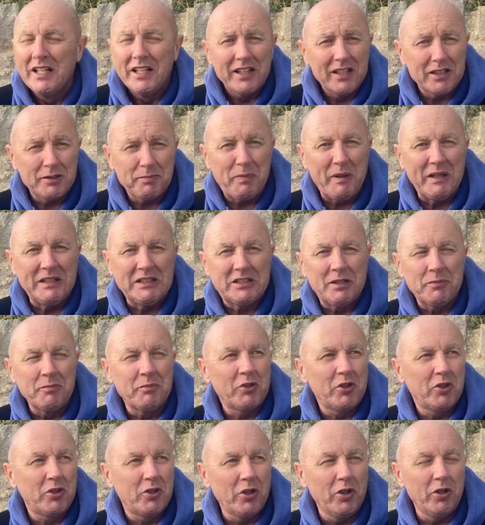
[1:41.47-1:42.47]
There's been
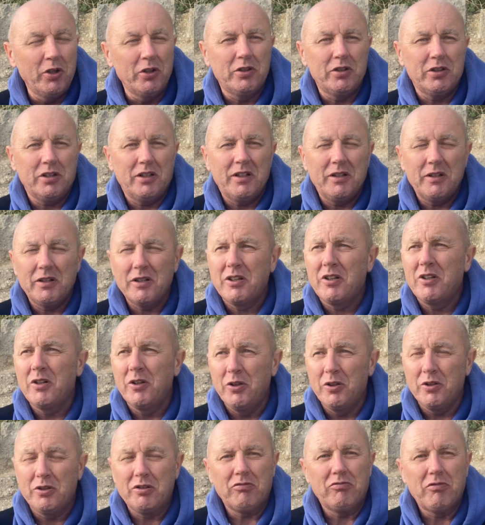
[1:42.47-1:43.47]
some good
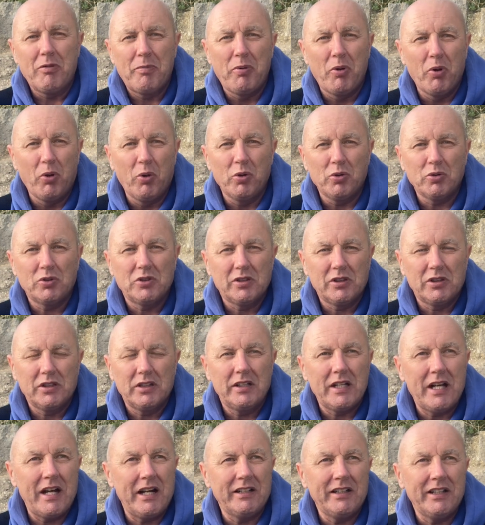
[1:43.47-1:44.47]
reports
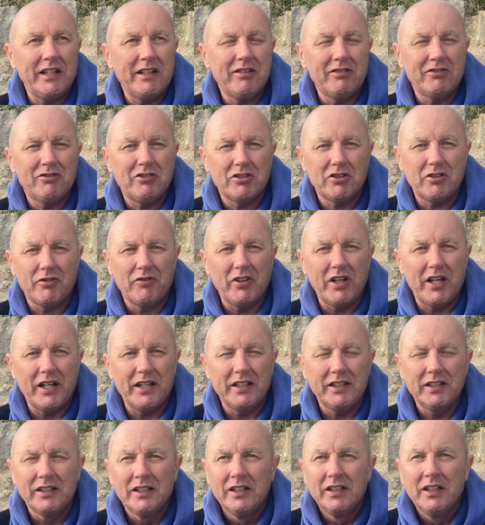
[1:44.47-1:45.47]
down here just of
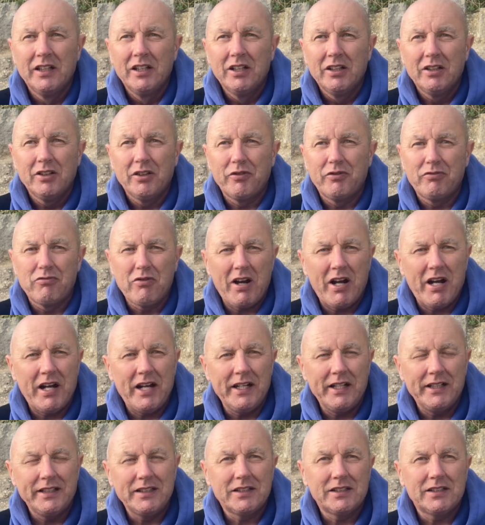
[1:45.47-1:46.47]
late of
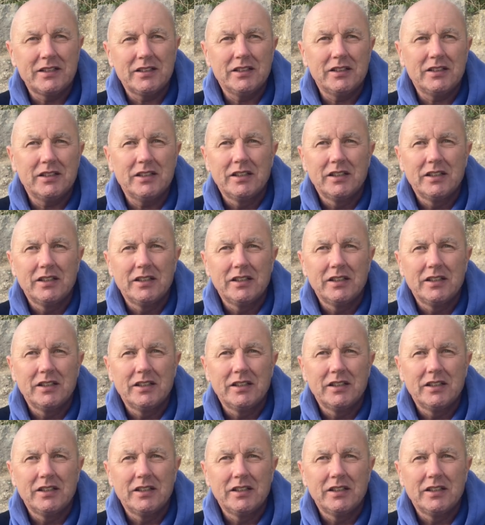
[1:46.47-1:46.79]
rays,